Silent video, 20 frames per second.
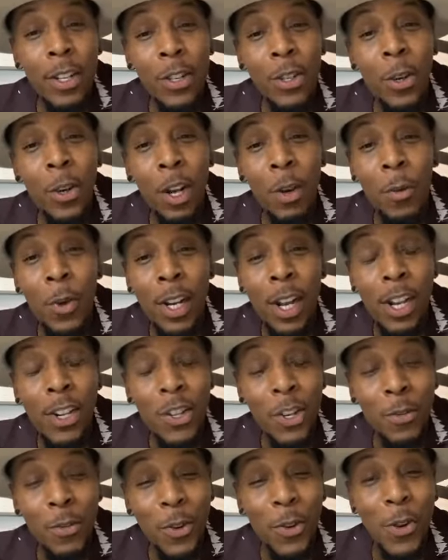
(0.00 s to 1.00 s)
in the studio with
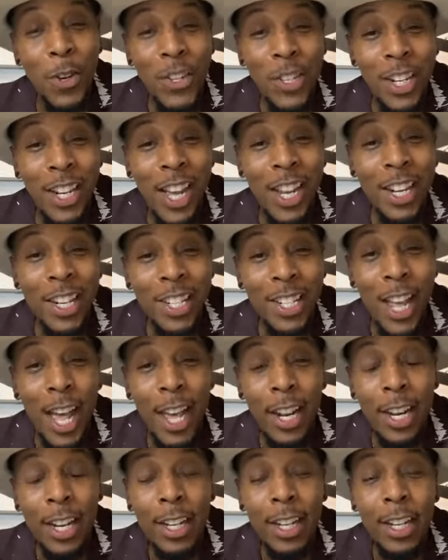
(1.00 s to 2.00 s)
Usher, of course she got
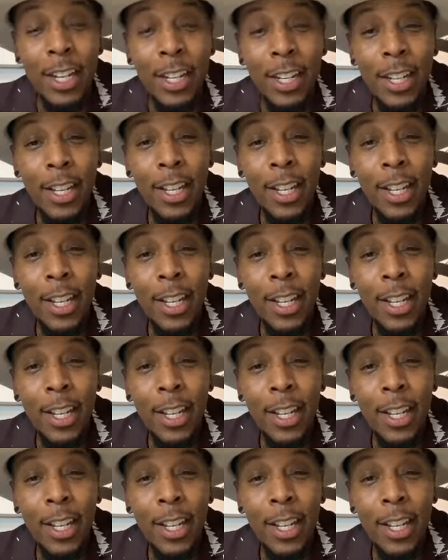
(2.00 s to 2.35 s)
excited.